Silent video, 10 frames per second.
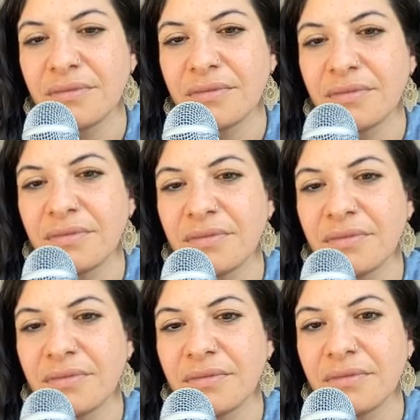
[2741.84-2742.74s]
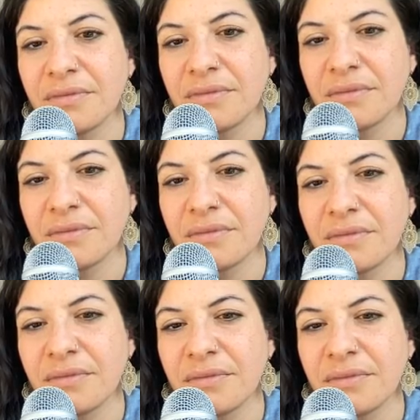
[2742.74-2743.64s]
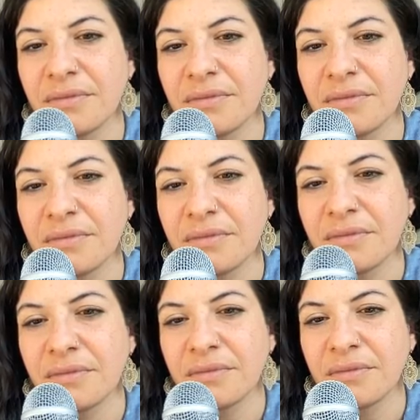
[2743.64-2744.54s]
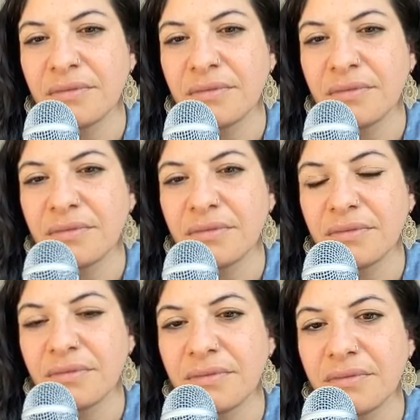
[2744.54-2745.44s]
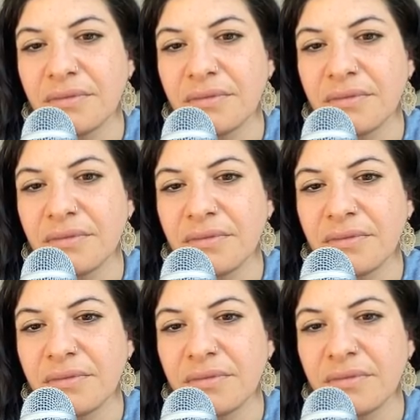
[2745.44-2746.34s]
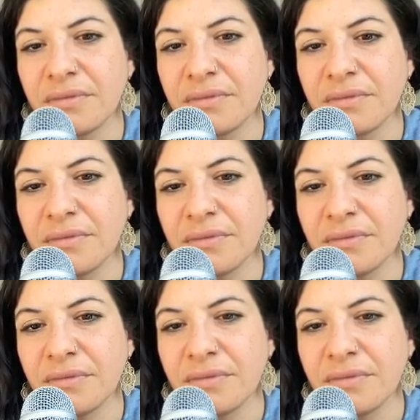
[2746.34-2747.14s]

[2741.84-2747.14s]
(not speaking)